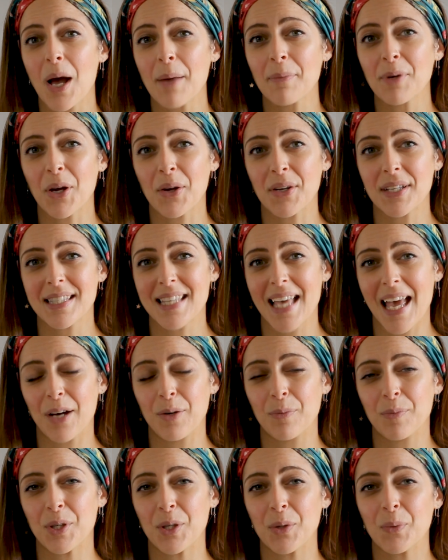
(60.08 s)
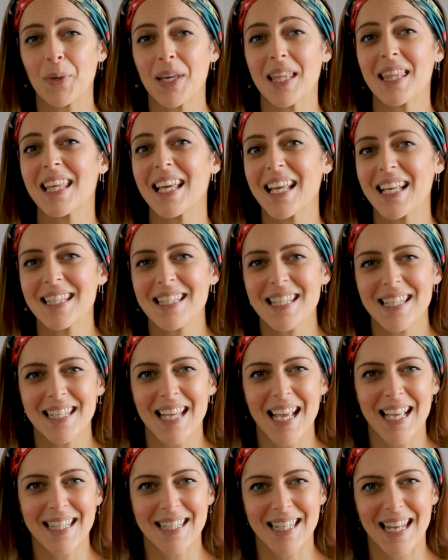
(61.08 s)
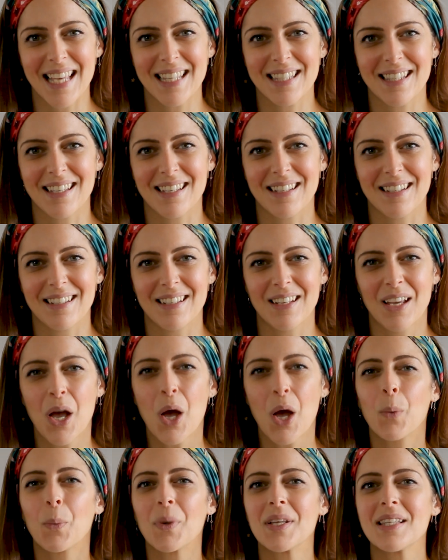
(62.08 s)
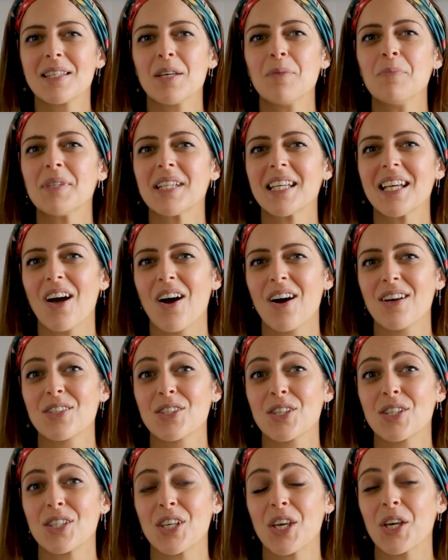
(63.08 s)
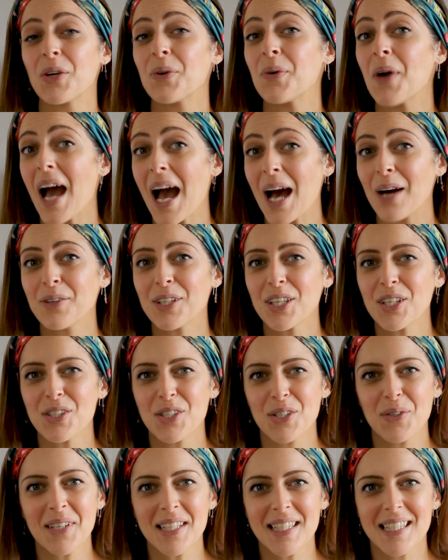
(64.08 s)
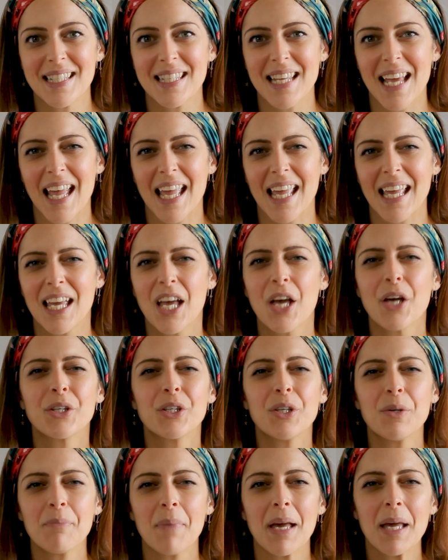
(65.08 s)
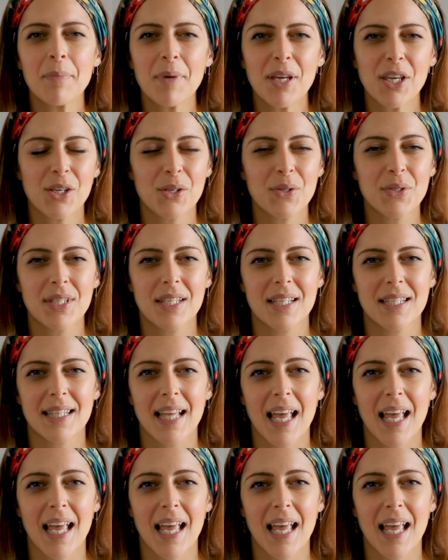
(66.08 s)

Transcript: what I'm going to help you with in today's lesson. When somebody asks you, how are you doing today? You may be used to